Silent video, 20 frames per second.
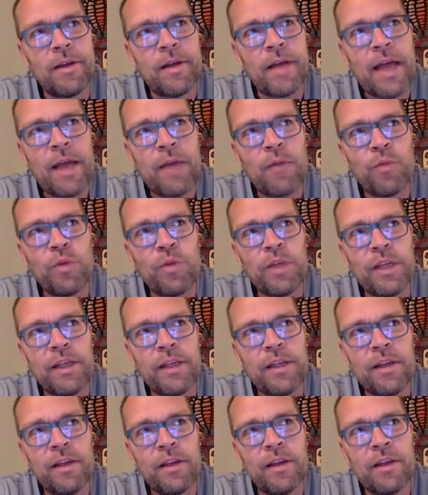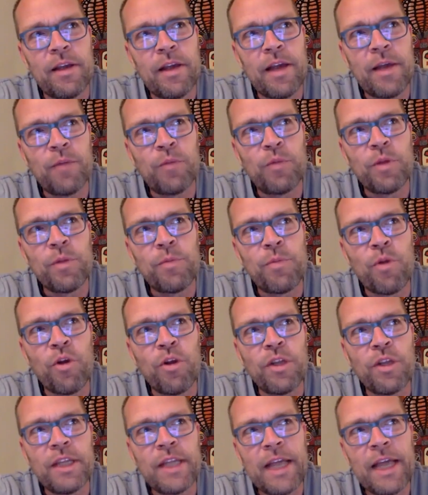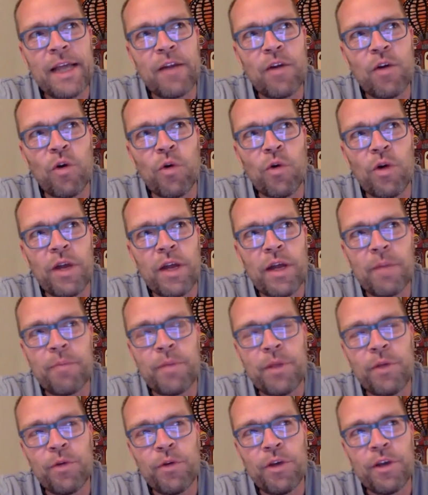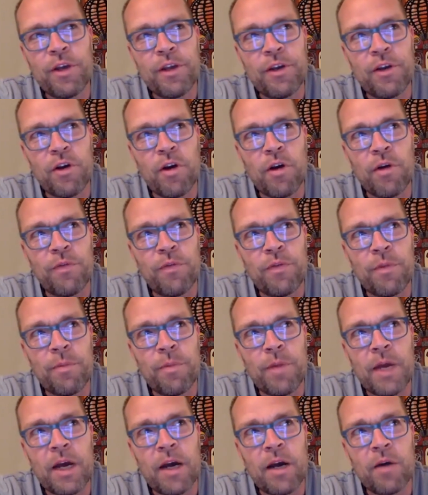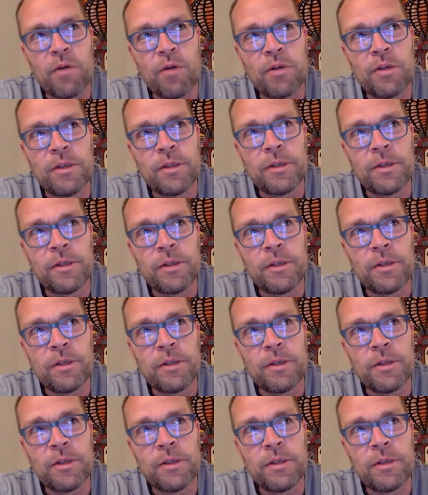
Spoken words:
and we burned that over a period of about